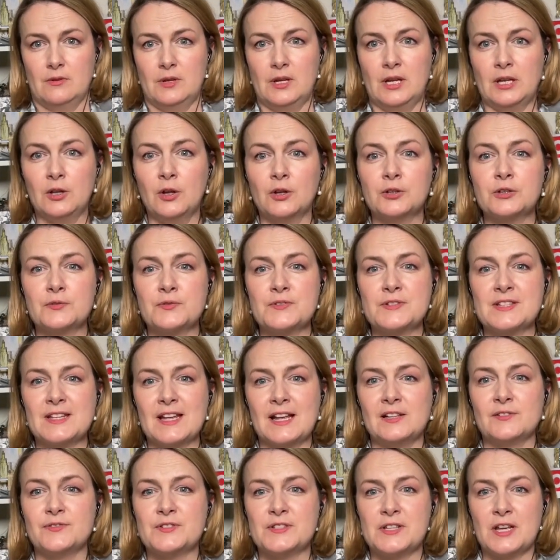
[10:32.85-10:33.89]
a lot of
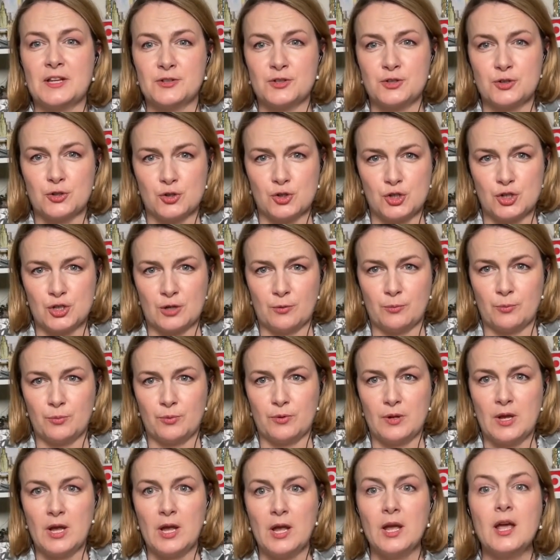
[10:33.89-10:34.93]
self censorship
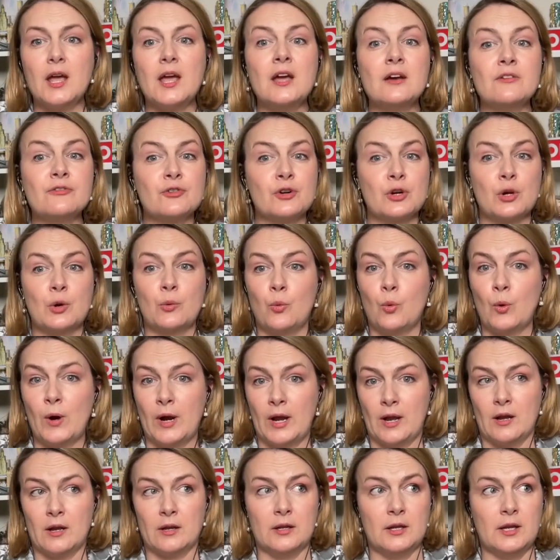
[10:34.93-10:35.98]

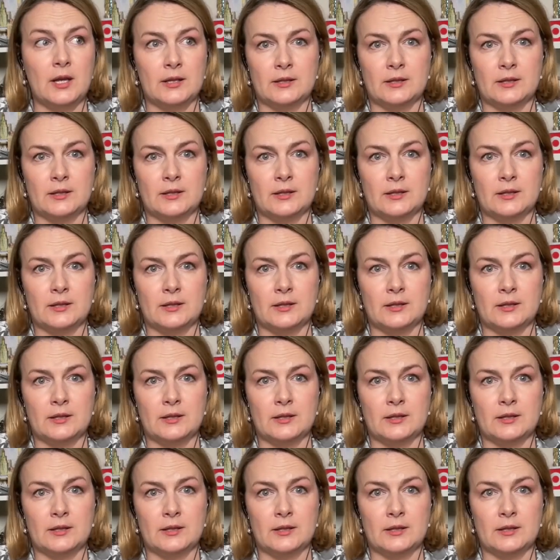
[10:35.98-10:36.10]
everywhere.